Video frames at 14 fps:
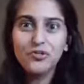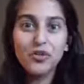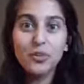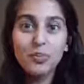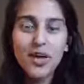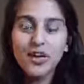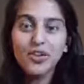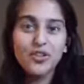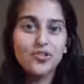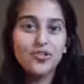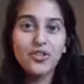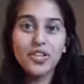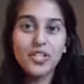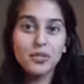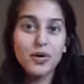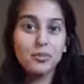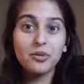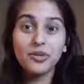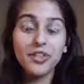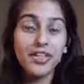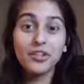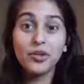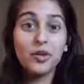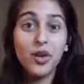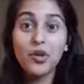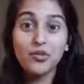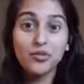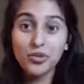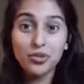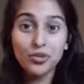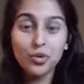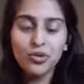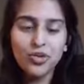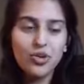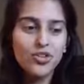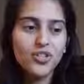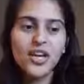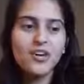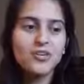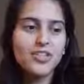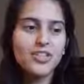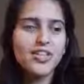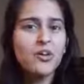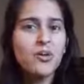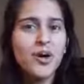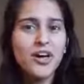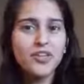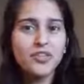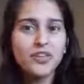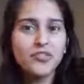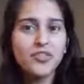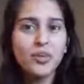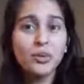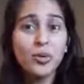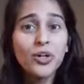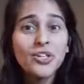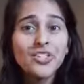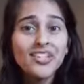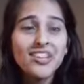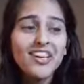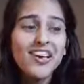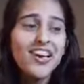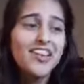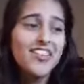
Do you feel better? Do you feel like you're able to get a load off of your shoulders? And I was like, No, actually, I feel worse.